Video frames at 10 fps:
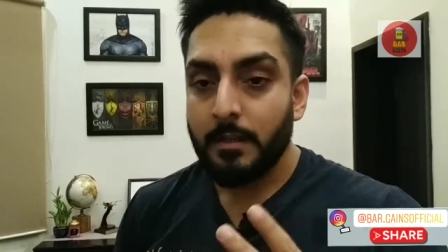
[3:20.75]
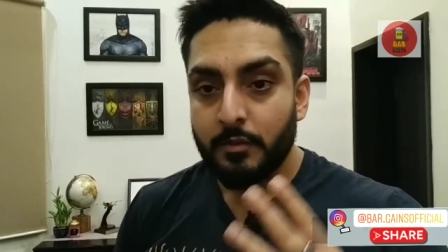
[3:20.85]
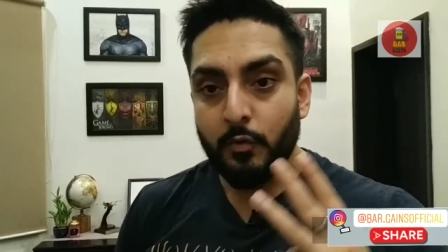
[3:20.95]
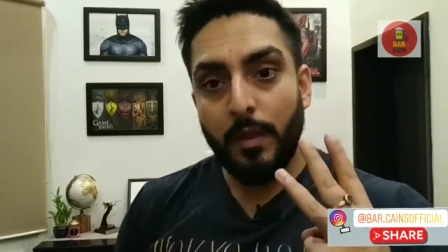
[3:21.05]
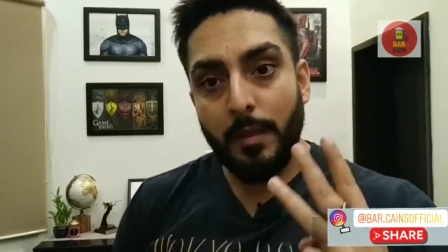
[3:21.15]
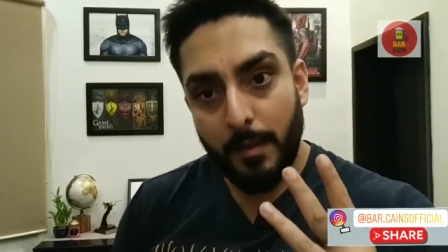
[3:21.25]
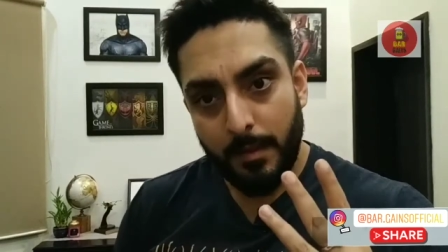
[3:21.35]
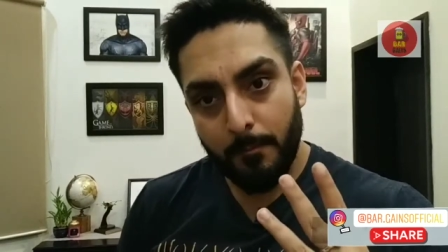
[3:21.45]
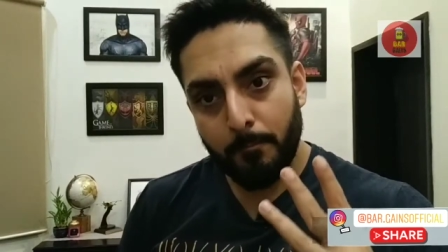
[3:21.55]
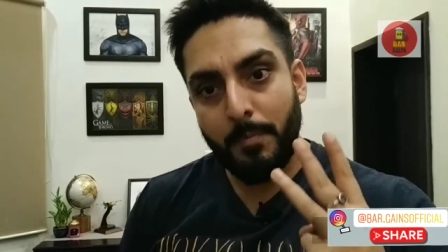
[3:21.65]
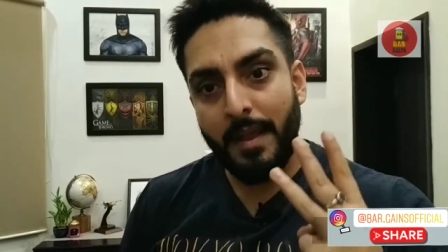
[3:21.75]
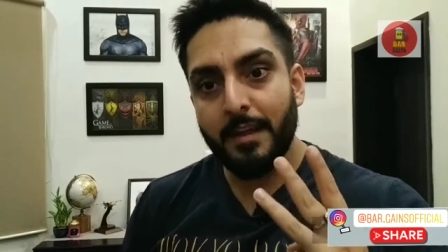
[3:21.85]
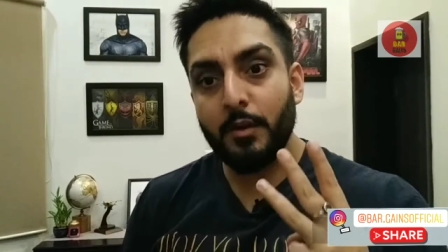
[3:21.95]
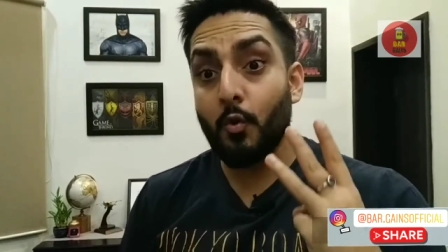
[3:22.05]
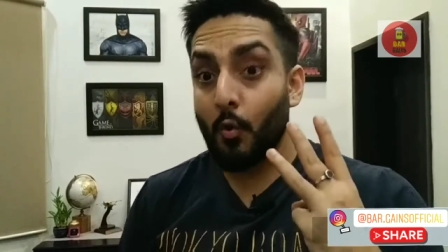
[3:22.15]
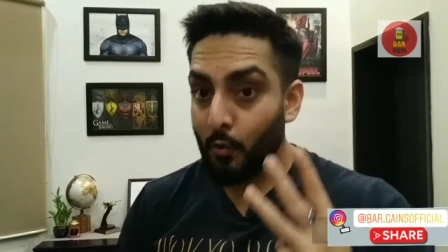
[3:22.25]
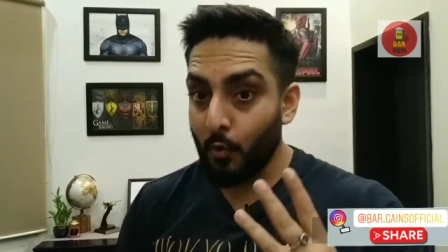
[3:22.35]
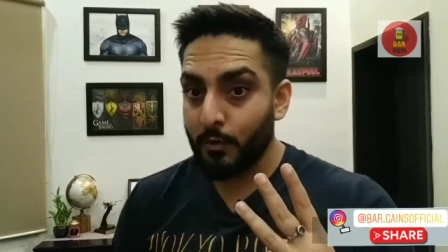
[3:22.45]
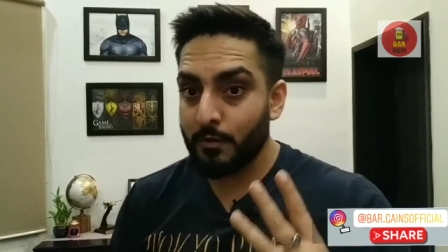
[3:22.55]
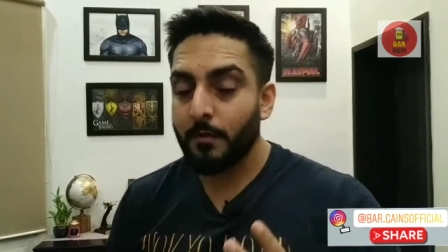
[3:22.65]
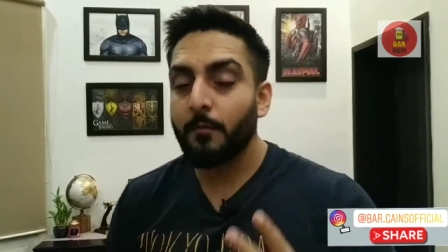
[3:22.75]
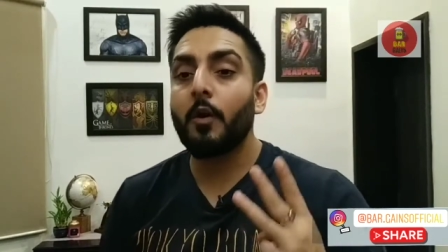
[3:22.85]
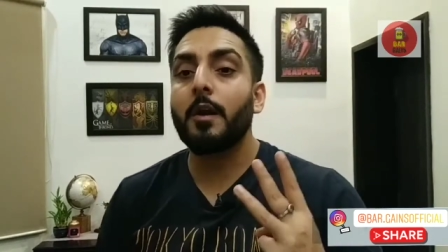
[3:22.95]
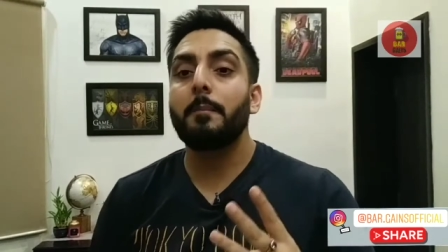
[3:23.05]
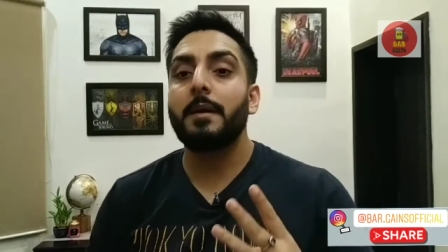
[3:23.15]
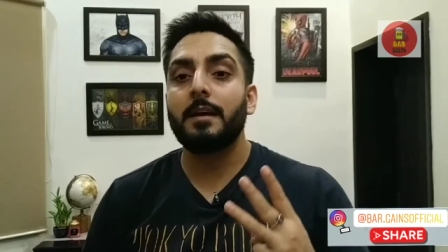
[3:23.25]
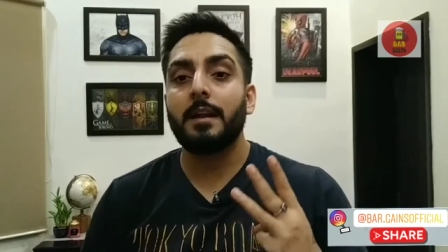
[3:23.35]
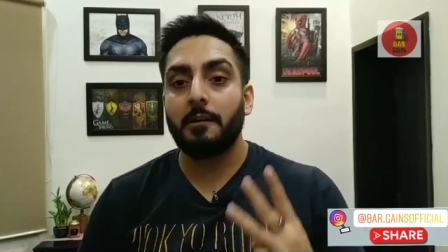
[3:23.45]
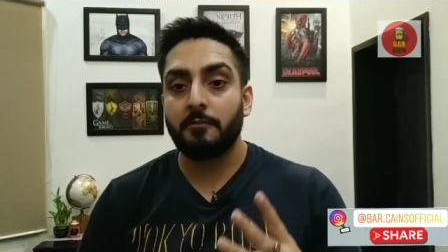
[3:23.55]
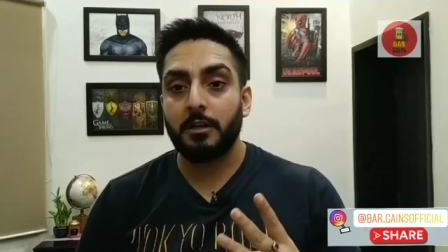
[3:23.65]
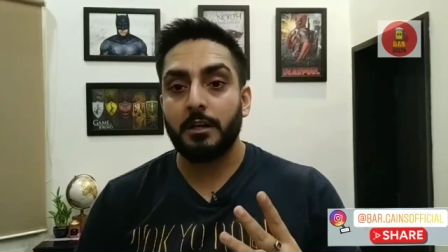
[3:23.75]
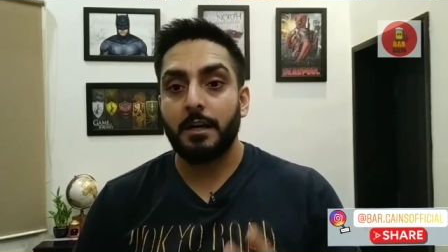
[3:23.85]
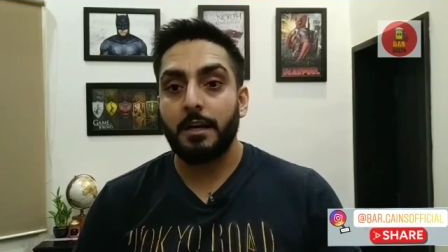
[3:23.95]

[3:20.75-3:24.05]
3 big no-nos for a beer lover.